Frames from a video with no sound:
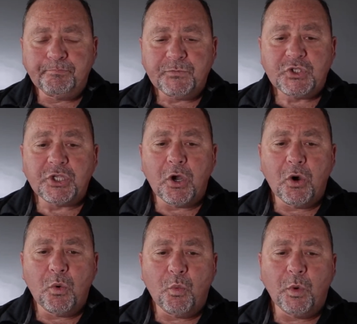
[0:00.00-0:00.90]

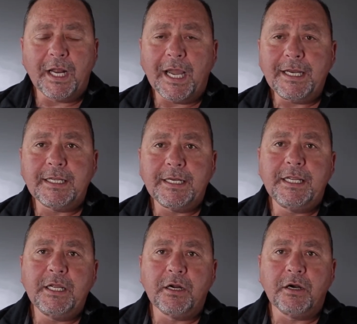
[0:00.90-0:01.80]
So what I did
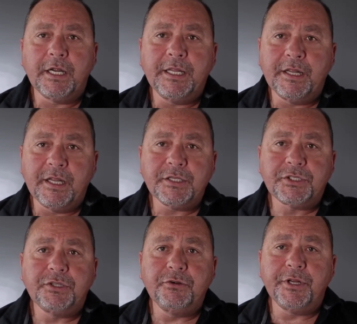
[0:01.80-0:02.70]
here in this
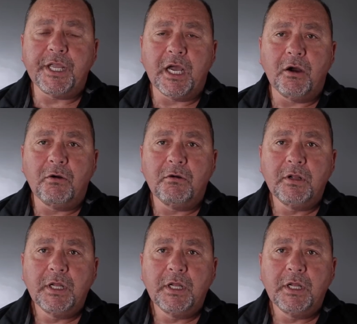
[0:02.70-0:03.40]
studio,